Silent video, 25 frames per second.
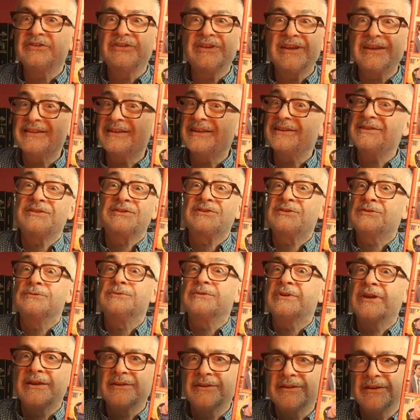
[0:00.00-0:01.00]
think they still
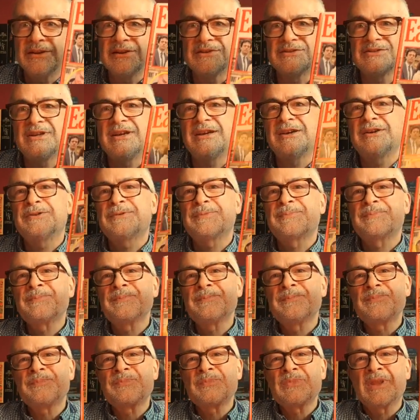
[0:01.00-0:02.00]
get these now.
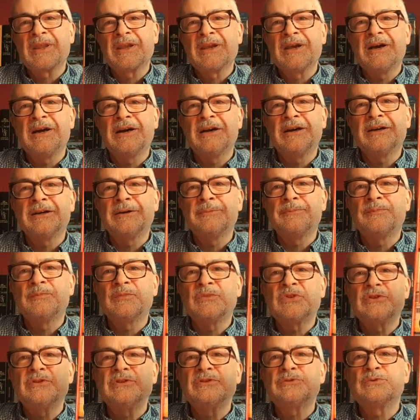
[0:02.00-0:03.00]
Um,
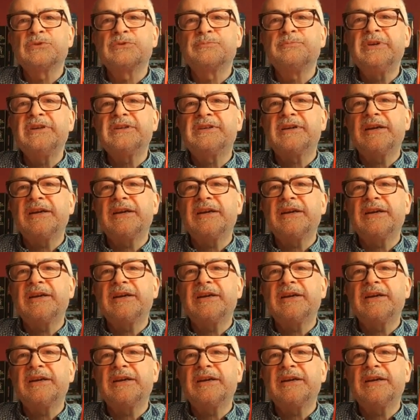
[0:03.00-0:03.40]
so, this was mid